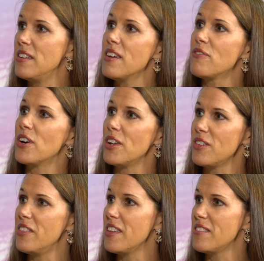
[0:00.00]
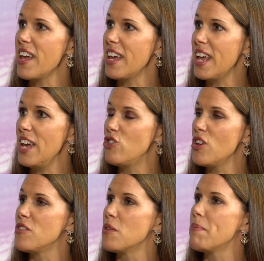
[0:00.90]
difference in this day and age
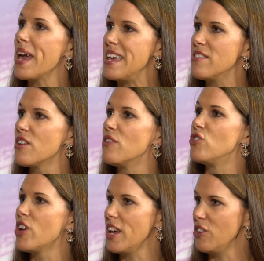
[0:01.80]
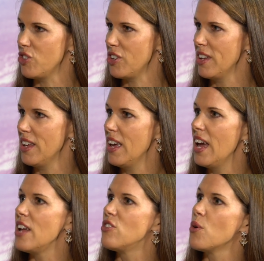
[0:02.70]
is the pace of change.
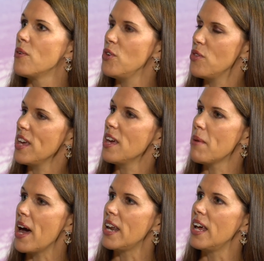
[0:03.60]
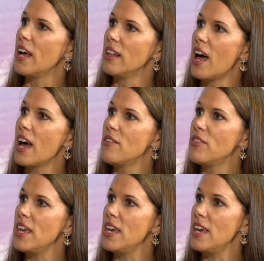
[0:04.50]
And so if you think about it, a lot of
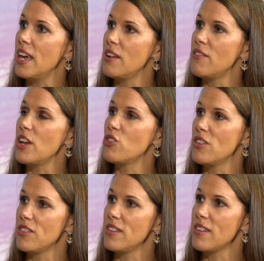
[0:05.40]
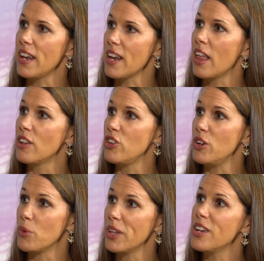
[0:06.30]
the innovations in technology
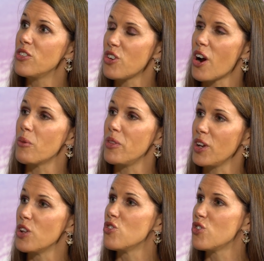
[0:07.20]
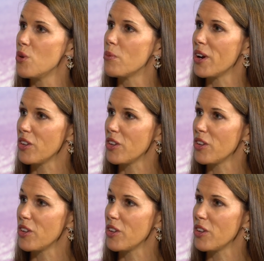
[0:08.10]
really start with the consumer